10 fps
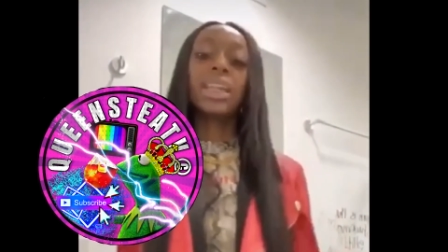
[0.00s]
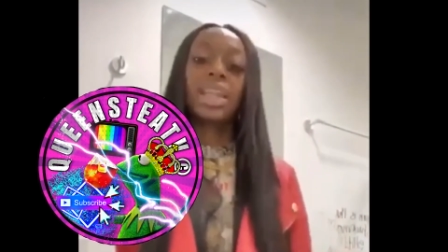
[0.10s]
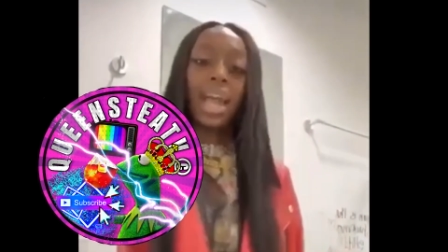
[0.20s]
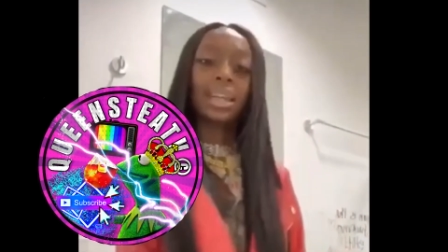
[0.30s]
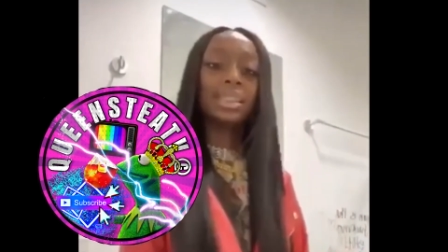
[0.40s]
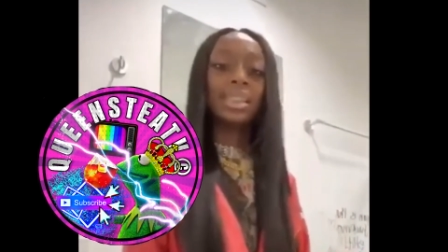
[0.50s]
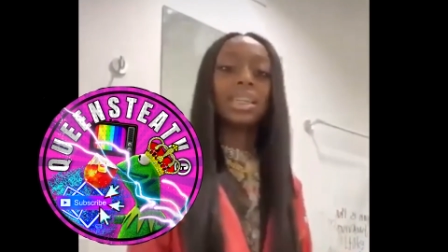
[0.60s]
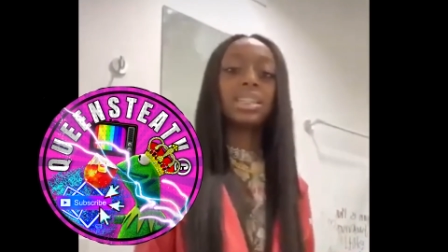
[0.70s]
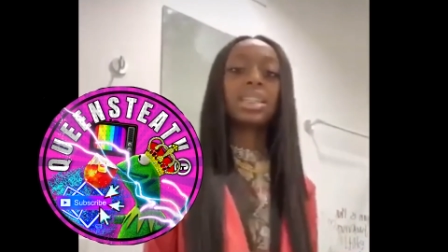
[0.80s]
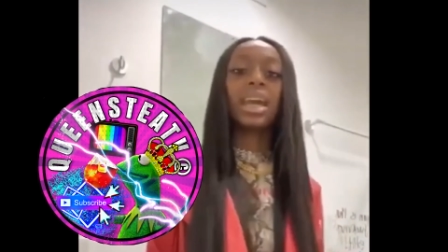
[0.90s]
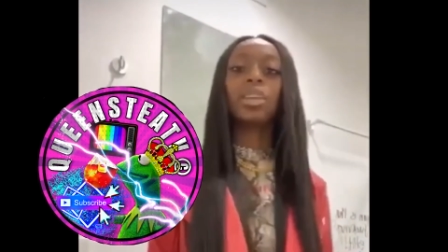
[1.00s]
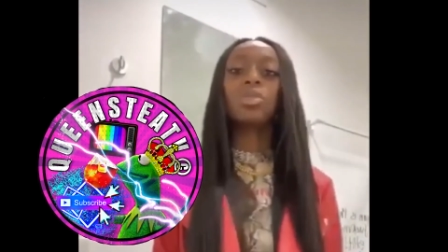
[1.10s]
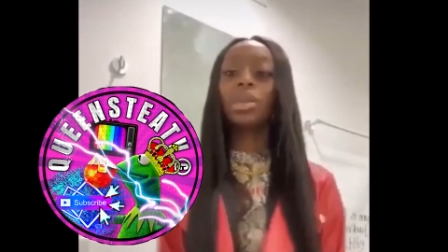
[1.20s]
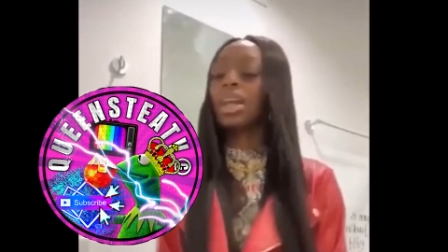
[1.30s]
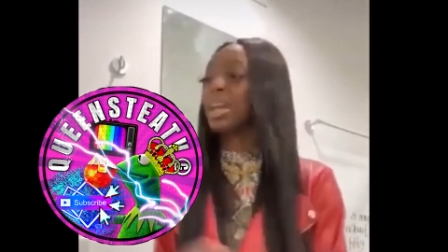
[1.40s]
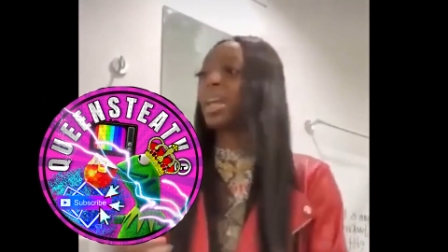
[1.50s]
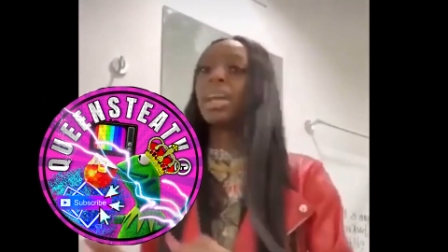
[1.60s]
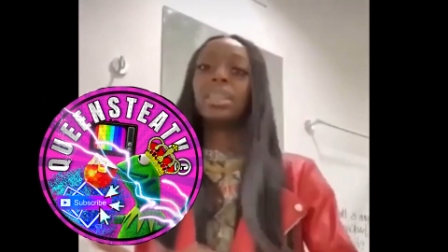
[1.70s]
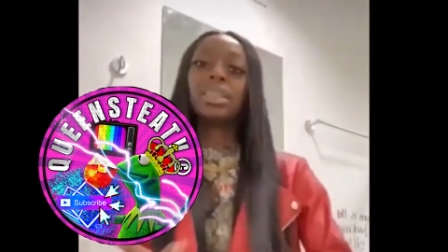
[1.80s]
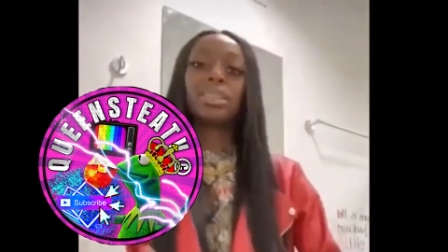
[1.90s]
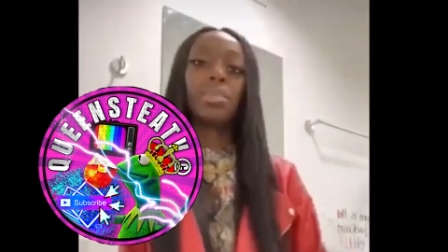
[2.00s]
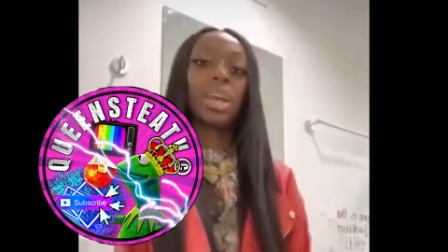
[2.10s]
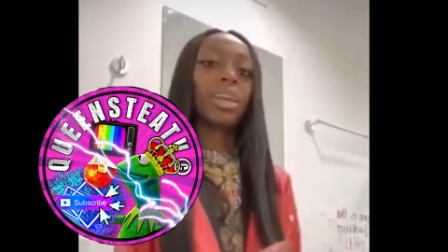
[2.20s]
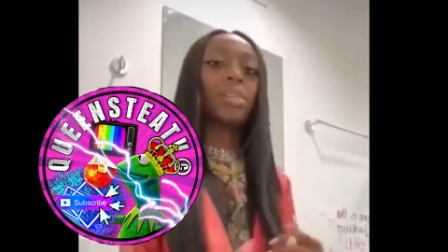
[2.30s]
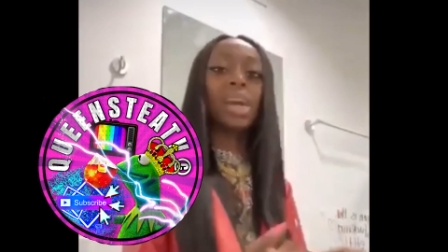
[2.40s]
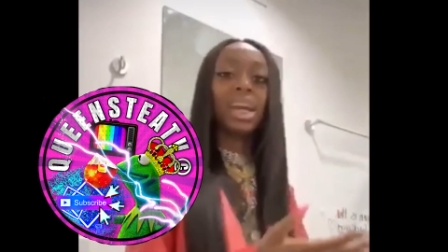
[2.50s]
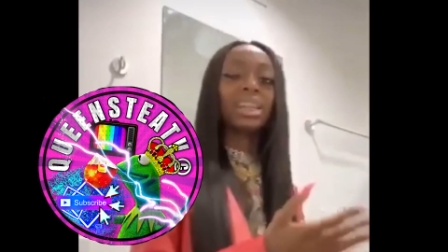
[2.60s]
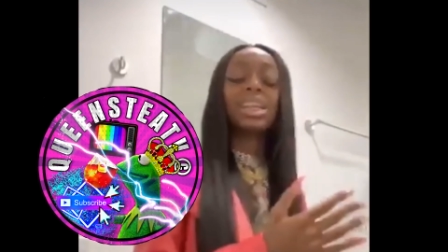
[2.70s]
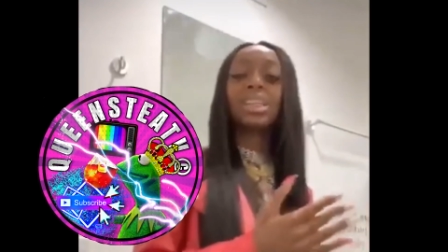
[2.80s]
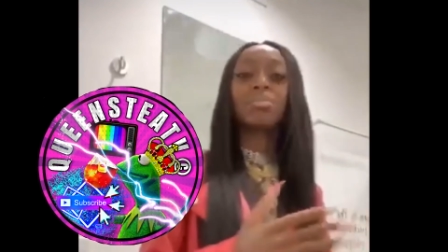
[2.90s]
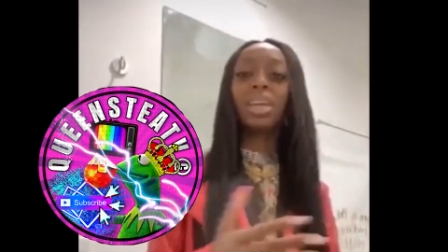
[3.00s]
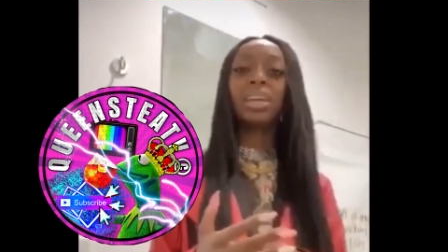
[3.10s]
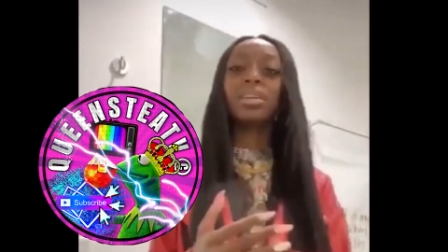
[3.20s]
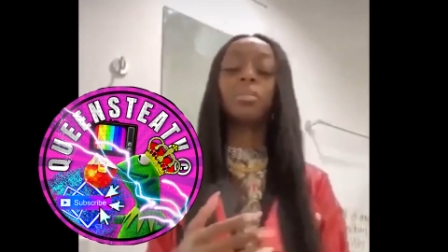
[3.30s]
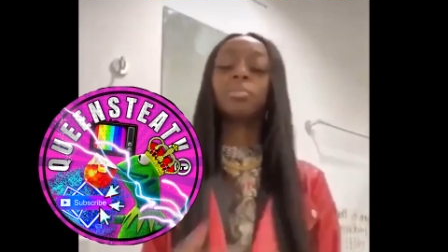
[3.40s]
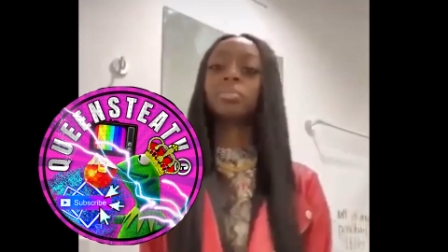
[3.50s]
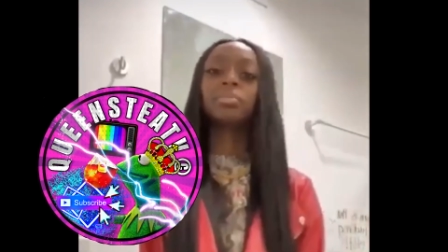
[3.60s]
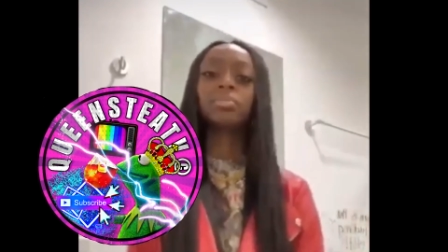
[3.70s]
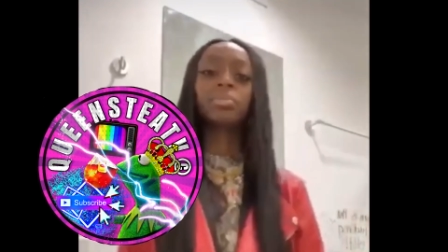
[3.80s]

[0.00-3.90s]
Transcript: Now I can say this, now I can do that, and I got this to back it up, I got that to back it up.